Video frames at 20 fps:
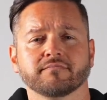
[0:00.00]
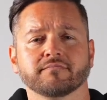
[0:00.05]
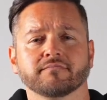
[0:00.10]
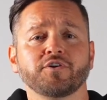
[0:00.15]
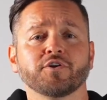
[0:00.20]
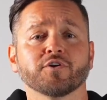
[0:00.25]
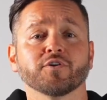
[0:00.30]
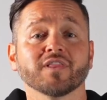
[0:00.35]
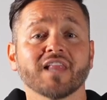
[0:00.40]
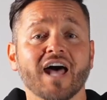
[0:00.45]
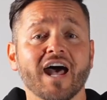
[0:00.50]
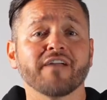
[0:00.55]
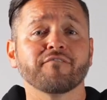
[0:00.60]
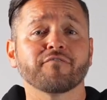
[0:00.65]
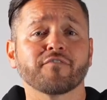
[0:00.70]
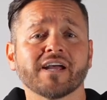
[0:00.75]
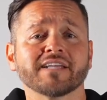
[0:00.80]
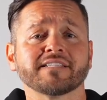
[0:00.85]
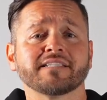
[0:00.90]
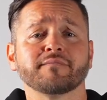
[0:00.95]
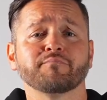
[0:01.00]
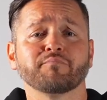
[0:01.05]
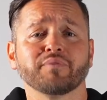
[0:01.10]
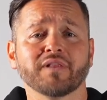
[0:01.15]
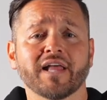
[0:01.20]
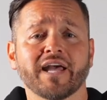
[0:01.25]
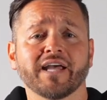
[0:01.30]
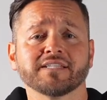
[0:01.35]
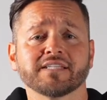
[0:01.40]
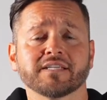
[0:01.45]
Your live resin
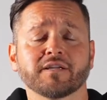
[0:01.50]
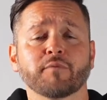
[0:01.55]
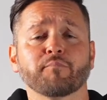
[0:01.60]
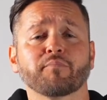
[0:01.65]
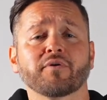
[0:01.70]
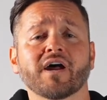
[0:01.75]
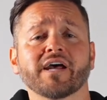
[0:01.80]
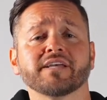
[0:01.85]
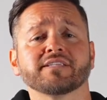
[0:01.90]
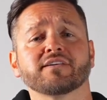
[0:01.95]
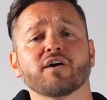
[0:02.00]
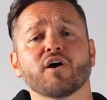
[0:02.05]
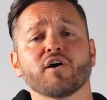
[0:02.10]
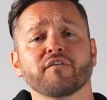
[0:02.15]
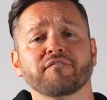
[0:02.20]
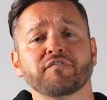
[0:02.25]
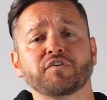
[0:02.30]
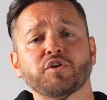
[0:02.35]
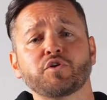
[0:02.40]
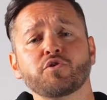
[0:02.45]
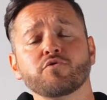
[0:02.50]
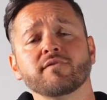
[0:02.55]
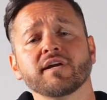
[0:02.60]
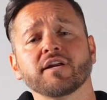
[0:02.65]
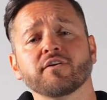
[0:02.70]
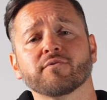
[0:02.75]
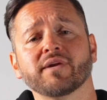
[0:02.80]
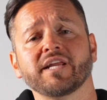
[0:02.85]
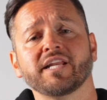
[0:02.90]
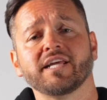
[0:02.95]
blends comprise of 2
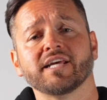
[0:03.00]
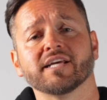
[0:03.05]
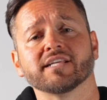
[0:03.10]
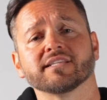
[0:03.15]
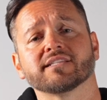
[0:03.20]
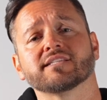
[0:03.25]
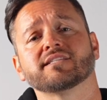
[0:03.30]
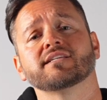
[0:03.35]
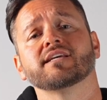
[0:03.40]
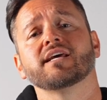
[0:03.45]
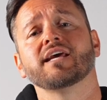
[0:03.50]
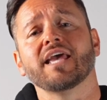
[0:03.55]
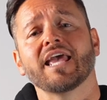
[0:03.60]
ingredients,